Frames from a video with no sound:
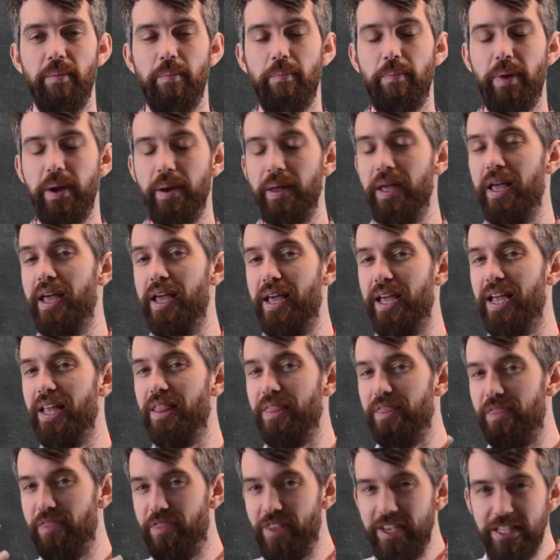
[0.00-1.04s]
But
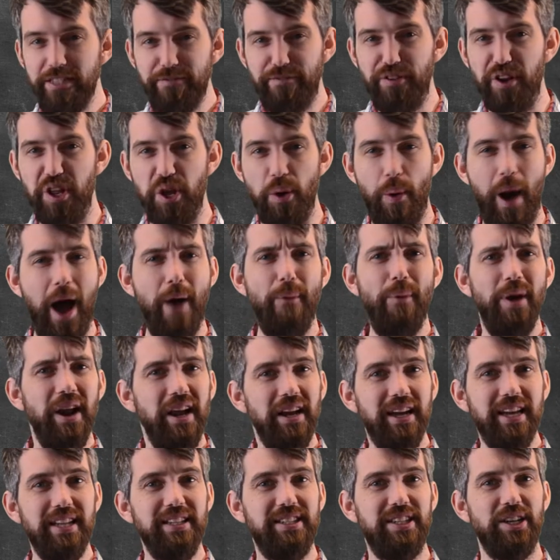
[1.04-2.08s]
in this video, I want
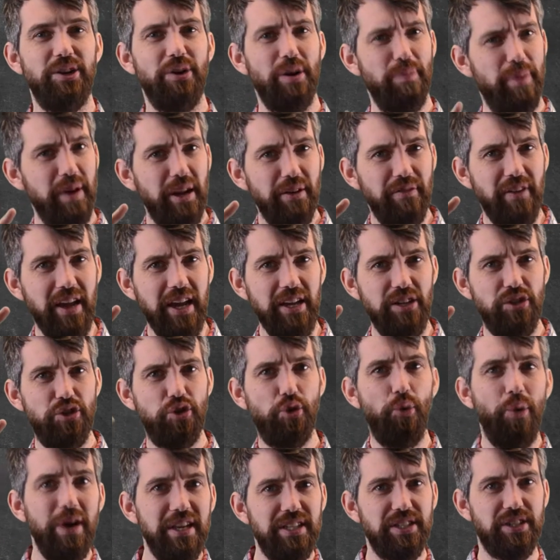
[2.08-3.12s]
to consider a bit of a
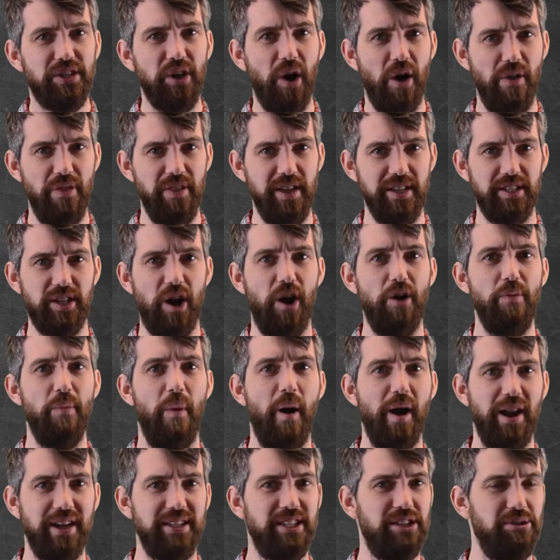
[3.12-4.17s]
twist on this
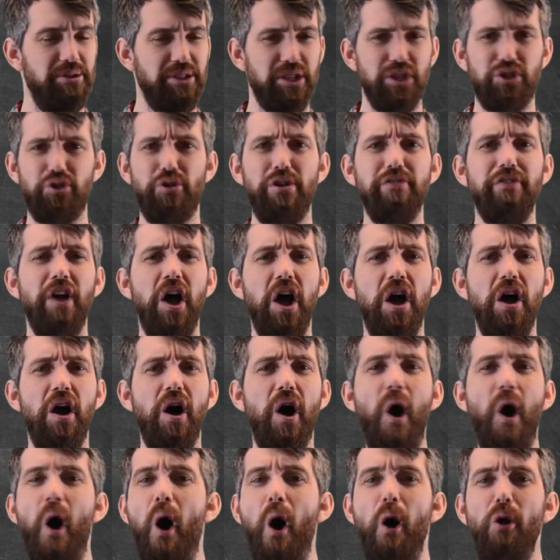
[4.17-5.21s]
harmonic series, a sort of
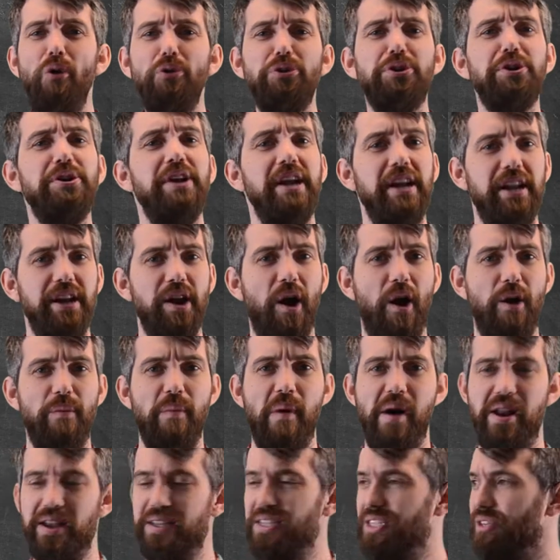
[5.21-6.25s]
alternating
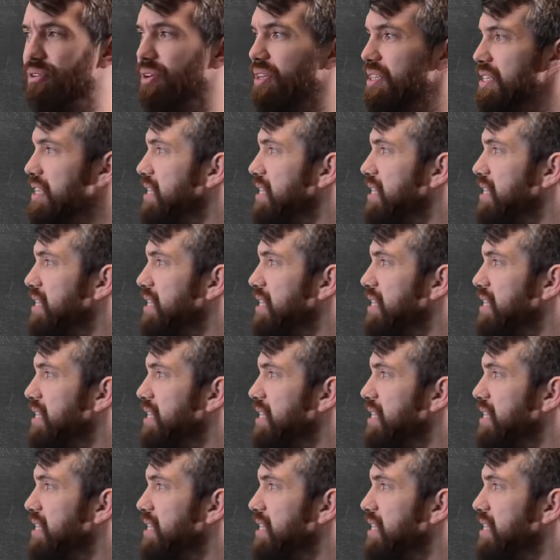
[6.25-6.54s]
harmonic series.